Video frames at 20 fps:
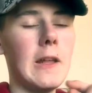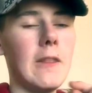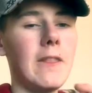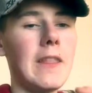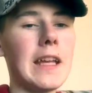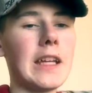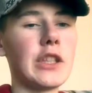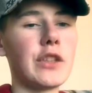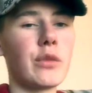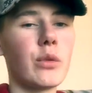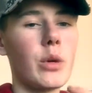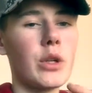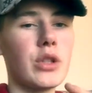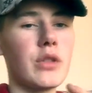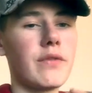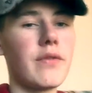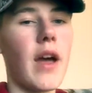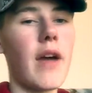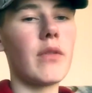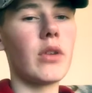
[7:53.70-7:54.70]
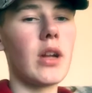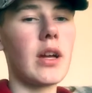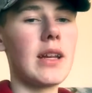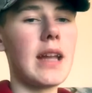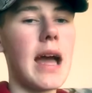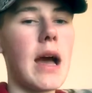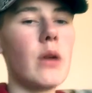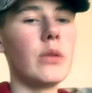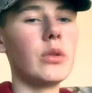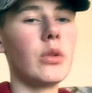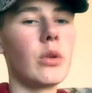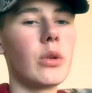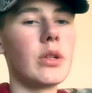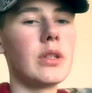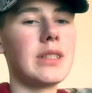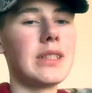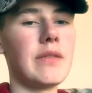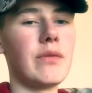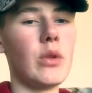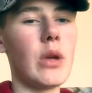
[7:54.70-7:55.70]
Thanks for watching 509
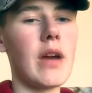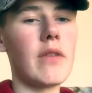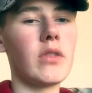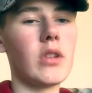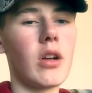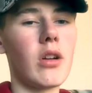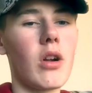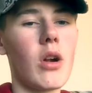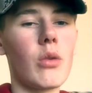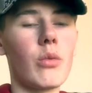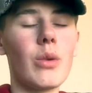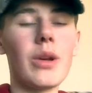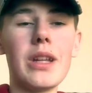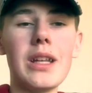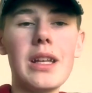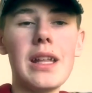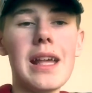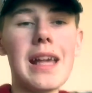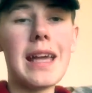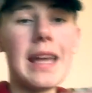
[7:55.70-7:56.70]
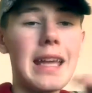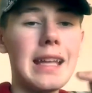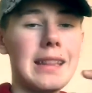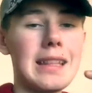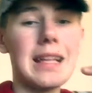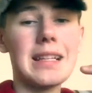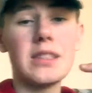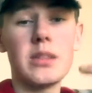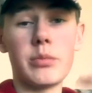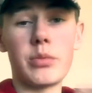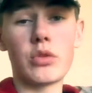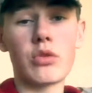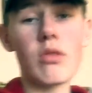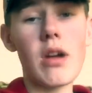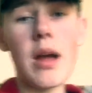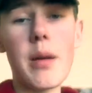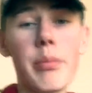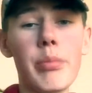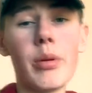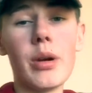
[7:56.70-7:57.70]
Outdoors. If you have not already, hit that
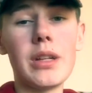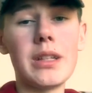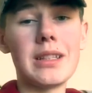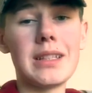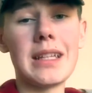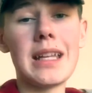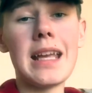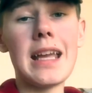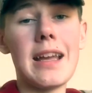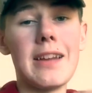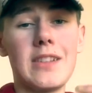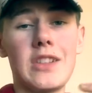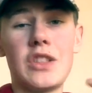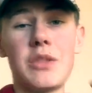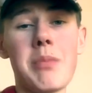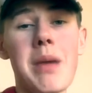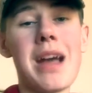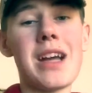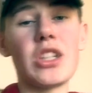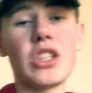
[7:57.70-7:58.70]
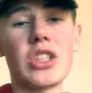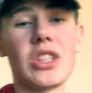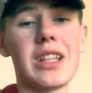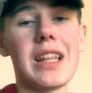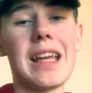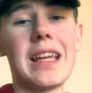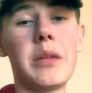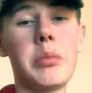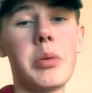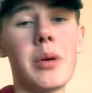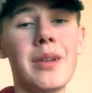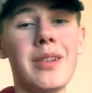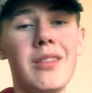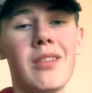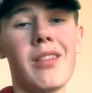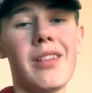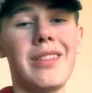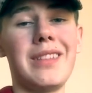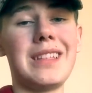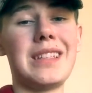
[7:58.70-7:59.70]
subscribe button and smash the like button
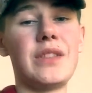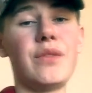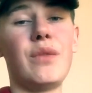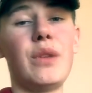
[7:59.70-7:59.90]
on this